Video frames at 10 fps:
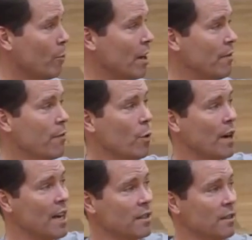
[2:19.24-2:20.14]
We had
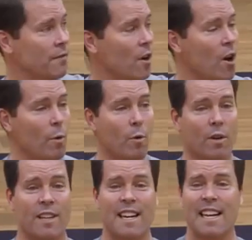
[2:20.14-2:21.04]
4 days in the fall, and we
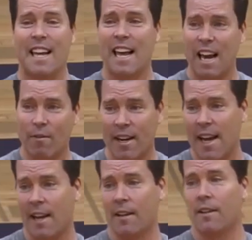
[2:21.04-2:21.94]
worked on it every
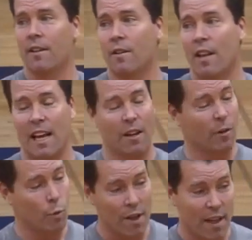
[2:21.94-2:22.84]
day. Like
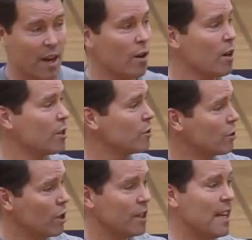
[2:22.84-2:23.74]
with errors,
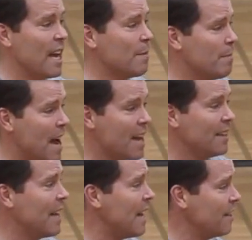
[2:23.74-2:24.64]
good day,
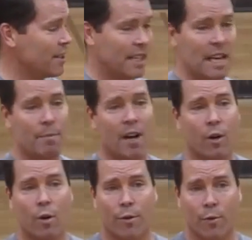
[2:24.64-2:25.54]
bad day, just keep
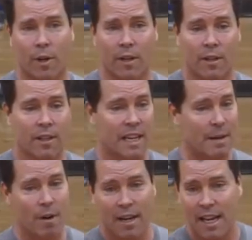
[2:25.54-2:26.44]
on going through it.
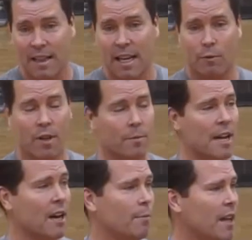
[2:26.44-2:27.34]
Keep on getting that rhythm
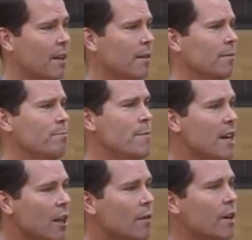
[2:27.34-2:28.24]
down. By the
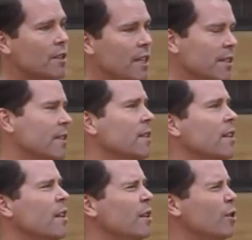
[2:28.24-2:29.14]
middle of our season,
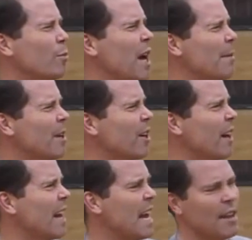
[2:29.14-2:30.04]
so probably in
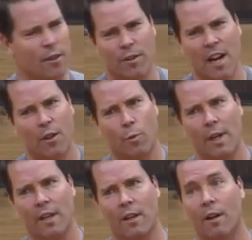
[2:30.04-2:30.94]
our 8th or 9th
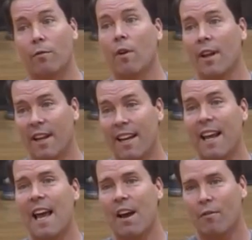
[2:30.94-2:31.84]
week of running
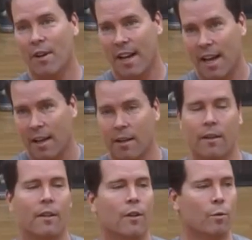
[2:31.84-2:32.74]
it every day,
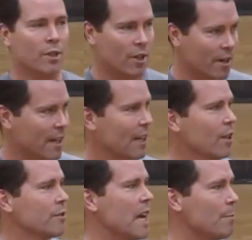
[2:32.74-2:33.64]
we started to get a
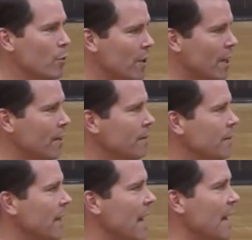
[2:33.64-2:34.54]
little tempo with it.
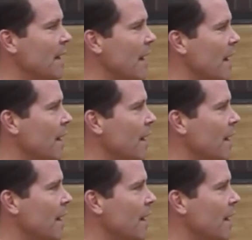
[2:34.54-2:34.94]
And